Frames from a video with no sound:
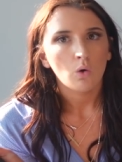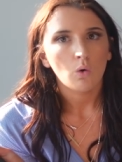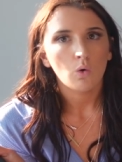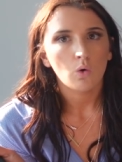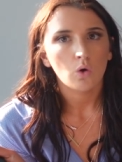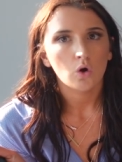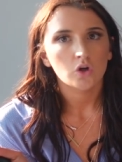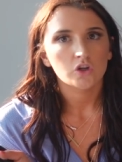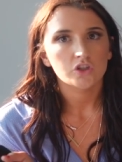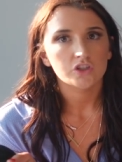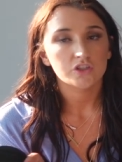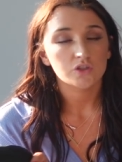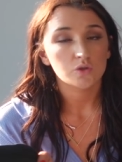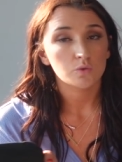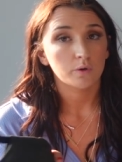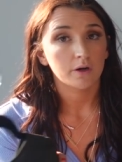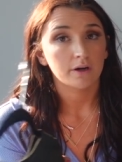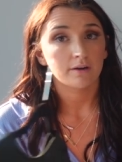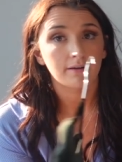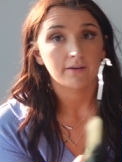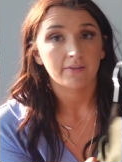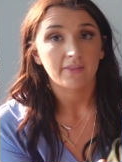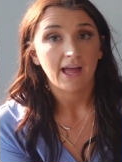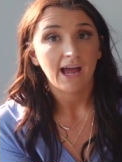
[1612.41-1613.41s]
or just to
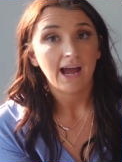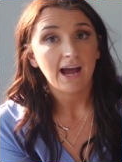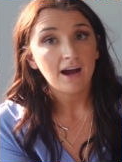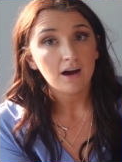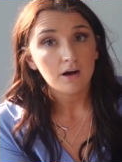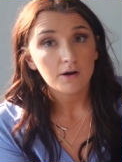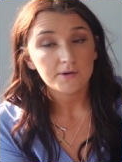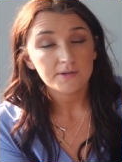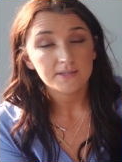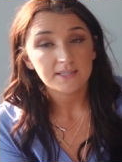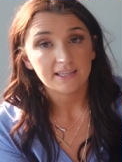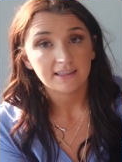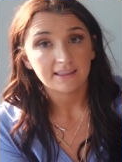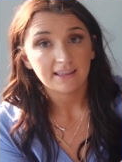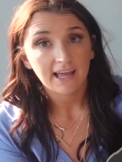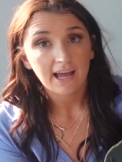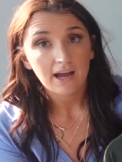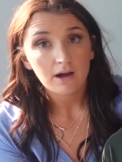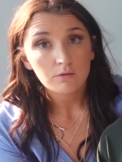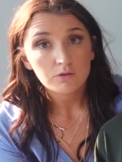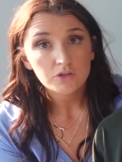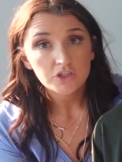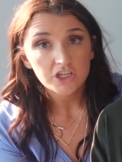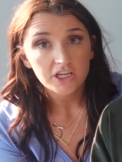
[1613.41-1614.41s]
wear around the house and
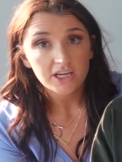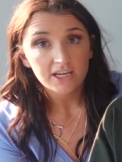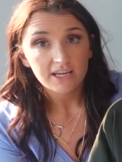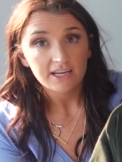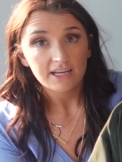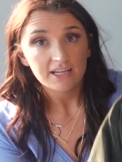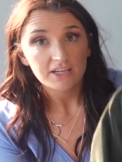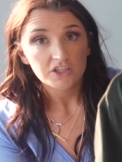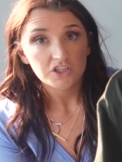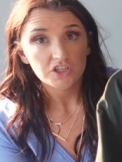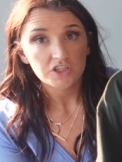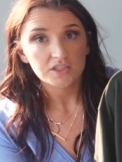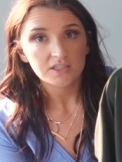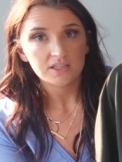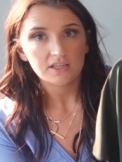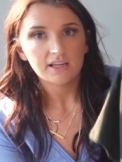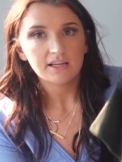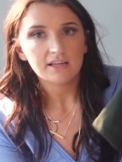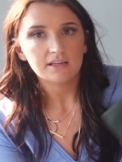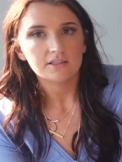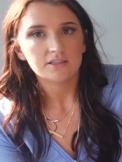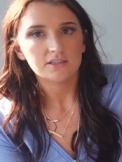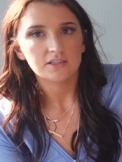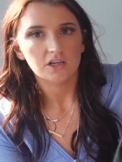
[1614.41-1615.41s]
lounge in. It's just
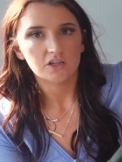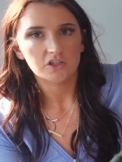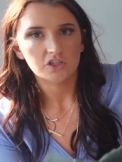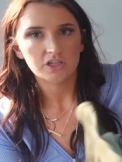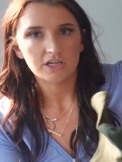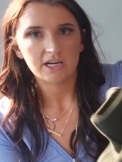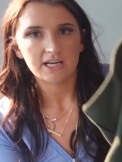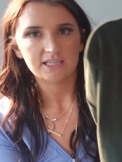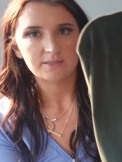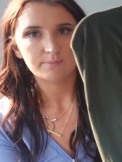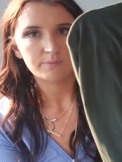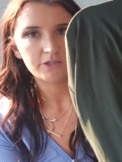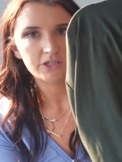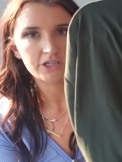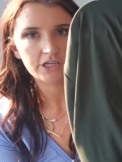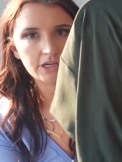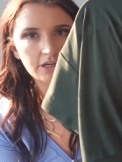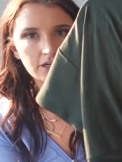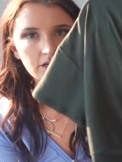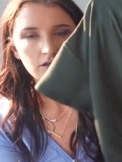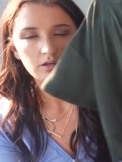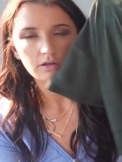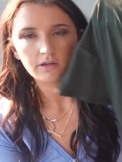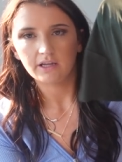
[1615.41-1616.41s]
like such a nice
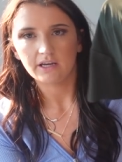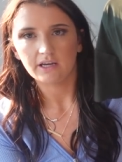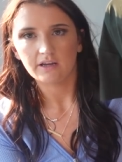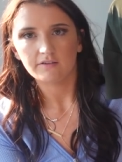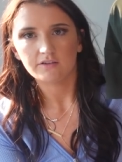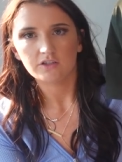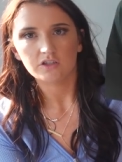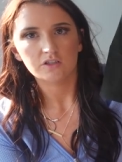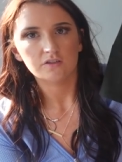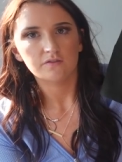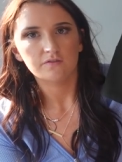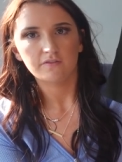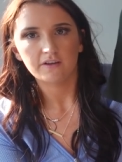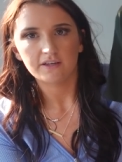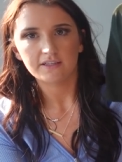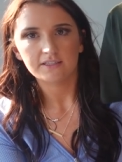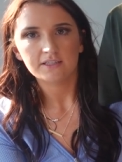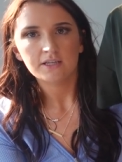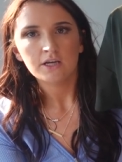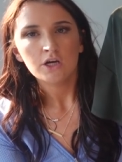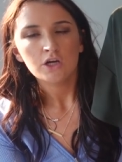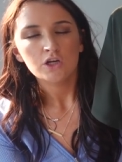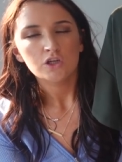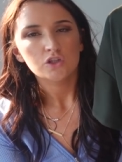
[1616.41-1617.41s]
material and it just
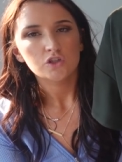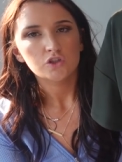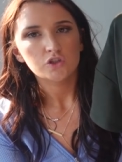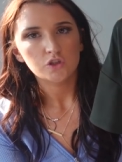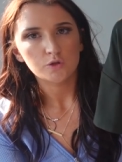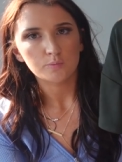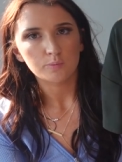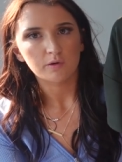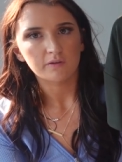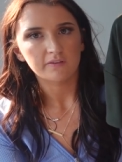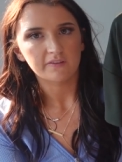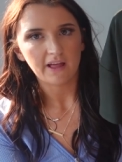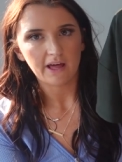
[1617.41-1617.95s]
fits super